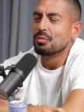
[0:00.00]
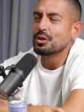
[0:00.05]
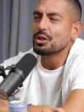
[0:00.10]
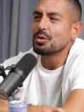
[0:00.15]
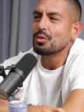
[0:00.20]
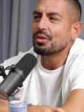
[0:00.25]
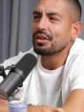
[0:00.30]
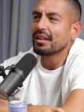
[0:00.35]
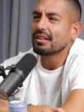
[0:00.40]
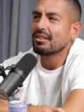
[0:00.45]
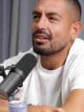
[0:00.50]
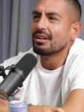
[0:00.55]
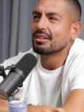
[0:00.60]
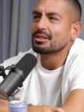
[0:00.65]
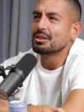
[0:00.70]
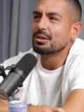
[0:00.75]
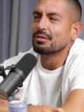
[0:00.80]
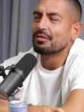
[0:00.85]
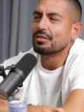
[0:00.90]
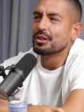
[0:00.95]
And what do you think
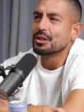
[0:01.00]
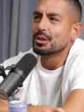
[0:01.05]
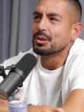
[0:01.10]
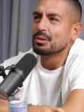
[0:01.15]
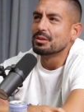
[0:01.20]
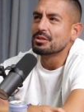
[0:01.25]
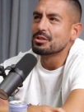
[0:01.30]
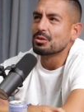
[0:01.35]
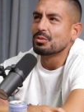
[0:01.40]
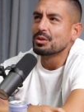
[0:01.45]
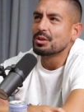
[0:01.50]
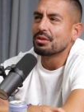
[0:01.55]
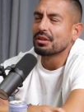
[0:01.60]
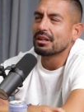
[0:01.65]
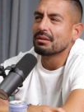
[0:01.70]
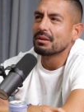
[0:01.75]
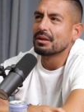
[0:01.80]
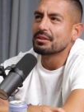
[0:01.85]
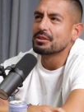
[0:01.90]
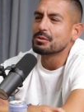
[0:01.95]
long term for you? And so when you
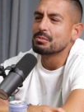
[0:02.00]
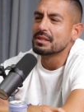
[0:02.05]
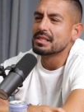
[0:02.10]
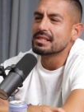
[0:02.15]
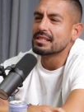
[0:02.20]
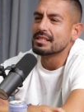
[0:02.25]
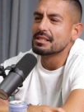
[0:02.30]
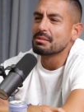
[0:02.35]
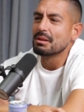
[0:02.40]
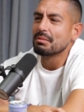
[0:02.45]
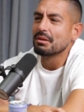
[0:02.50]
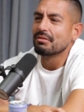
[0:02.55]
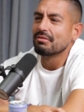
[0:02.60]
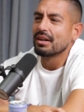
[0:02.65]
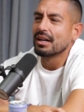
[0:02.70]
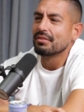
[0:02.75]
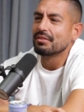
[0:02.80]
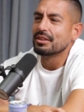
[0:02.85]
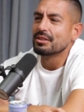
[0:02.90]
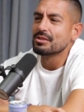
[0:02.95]
think about this business, maybe
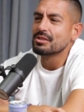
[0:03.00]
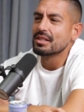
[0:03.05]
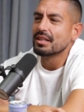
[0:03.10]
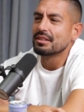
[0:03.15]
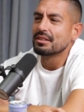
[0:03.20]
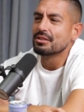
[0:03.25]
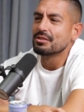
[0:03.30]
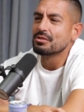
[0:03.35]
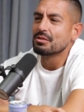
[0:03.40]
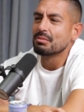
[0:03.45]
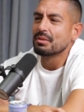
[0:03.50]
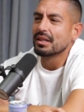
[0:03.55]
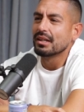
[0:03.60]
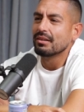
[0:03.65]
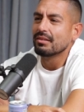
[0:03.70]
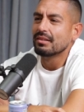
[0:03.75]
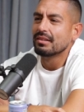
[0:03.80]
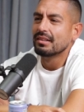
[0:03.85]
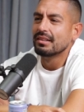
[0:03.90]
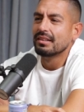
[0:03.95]
five years, ten years from
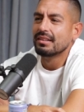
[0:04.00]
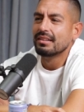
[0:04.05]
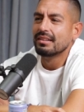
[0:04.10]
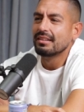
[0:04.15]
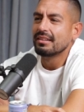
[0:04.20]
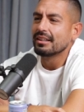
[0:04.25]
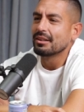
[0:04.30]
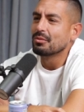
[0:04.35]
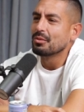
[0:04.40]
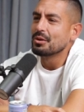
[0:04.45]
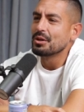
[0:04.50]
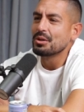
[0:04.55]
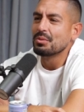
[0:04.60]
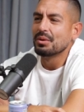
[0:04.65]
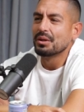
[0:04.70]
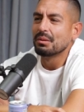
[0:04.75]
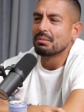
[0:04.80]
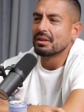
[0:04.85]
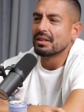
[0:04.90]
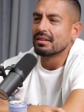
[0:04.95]
now, like, where do you
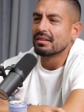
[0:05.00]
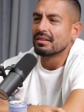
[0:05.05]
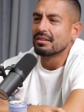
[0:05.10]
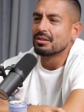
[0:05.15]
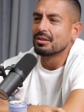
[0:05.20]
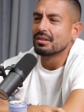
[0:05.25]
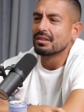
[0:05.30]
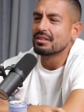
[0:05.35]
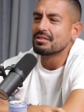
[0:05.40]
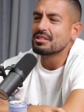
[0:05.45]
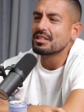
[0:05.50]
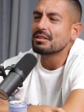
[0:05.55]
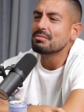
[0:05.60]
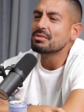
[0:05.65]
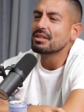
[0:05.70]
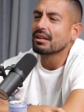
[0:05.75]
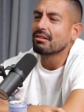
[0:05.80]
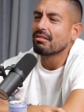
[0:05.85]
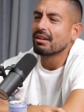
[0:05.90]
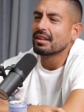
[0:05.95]
want to be? You, it
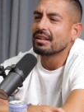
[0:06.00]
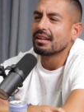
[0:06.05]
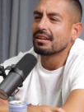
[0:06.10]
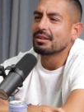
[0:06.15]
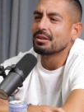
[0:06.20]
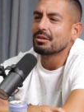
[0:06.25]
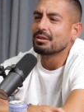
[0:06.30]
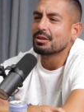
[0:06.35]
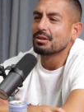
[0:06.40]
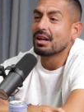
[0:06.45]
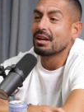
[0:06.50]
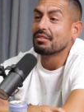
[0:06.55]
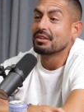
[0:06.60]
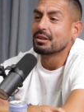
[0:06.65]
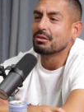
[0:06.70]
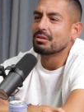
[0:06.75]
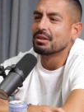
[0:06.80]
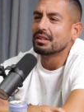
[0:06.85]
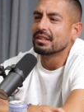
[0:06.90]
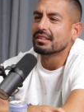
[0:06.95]
seems like right now you're, you're
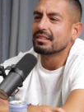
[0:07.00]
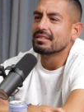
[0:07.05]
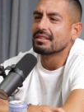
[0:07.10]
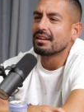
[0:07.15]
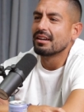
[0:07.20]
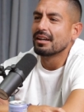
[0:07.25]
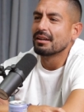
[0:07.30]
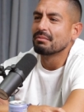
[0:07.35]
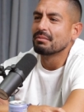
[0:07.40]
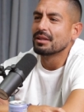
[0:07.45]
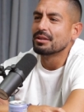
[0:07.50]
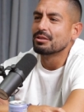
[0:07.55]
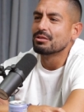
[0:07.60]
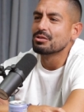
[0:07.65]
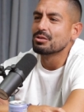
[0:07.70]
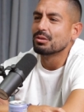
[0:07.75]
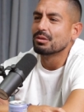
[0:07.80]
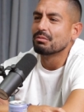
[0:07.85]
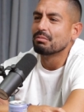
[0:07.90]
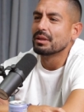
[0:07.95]
having a really good time and
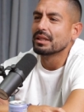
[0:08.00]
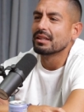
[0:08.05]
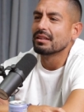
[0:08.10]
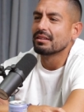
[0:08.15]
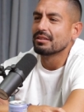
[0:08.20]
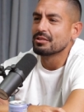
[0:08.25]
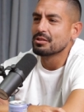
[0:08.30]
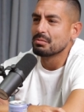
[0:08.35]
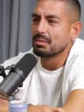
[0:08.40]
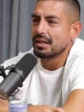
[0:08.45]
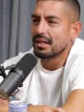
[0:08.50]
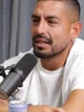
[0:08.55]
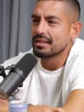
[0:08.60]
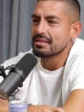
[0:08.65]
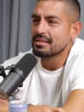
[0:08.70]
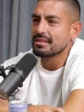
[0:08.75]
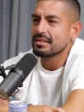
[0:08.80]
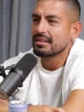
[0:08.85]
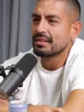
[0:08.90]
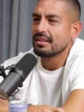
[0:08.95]
you're sort of picking your
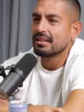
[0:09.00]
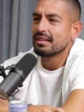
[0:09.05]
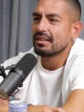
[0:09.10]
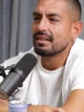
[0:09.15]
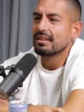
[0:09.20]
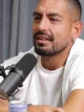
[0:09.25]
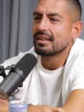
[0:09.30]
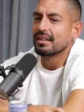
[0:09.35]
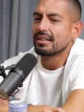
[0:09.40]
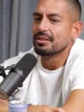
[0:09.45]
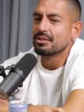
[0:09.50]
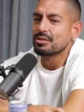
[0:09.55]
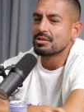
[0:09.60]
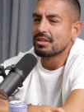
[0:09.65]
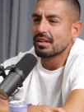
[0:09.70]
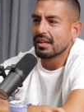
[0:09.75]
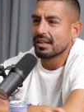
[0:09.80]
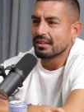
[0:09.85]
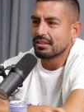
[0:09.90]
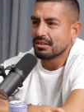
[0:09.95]
spots and you're
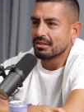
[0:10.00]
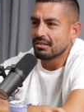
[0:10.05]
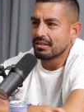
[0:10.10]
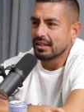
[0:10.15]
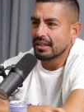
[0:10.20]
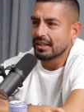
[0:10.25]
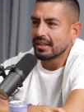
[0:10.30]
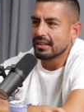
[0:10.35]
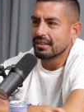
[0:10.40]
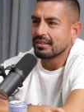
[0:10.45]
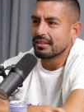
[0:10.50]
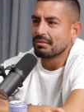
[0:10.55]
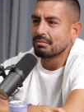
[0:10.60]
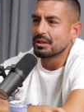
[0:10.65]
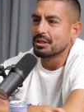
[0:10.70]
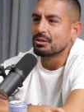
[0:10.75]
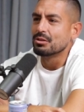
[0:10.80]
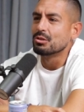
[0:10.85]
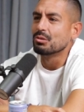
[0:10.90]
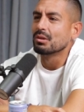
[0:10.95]
staying in your lane,
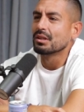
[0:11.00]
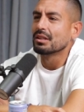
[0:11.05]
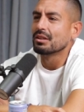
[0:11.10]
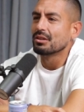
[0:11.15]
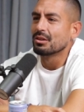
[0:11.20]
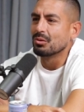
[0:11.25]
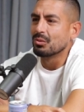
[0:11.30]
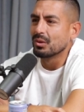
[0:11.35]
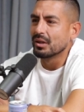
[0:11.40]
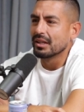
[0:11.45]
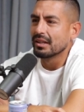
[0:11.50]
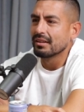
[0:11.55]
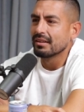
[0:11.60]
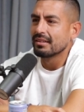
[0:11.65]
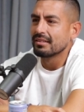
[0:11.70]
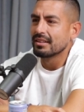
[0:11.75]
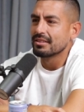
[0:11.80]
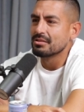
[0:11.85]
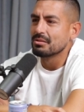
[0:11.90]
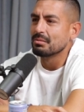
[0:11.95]
but you're doing it your way.
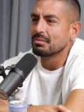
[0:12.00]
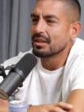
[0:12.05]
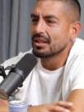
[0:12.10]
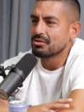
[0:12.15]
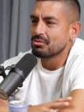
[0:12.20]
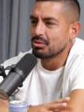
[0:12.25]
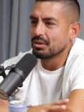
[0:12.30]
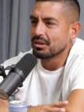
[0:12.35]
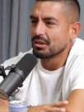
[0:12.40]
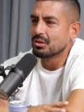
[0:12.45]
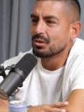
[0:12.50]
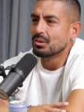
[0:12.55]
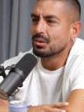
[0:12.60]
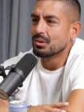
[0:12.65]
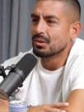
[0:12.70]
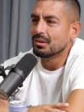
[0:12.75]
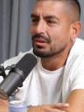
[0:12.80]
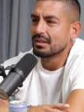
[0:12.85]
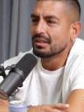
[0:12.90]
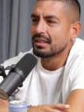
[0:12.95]
And that's, that's really
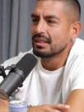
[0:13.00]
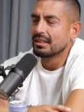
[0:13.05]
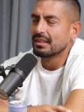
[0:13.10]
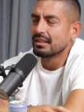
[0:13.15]
cool.